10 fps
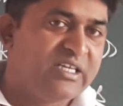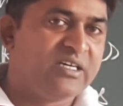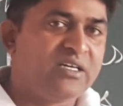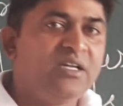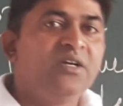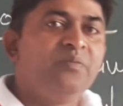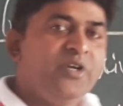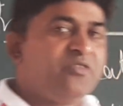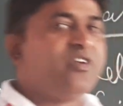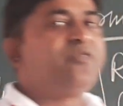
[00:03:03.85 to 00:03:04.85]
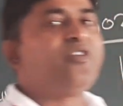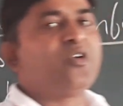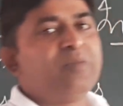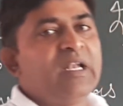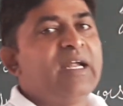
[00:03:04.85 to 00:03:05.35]
there between
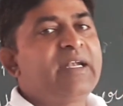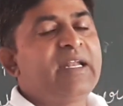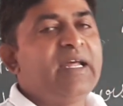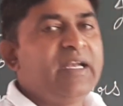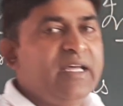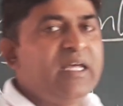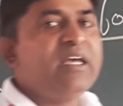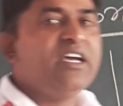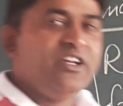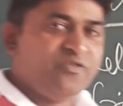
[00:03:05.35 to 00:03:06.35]
formal letter and a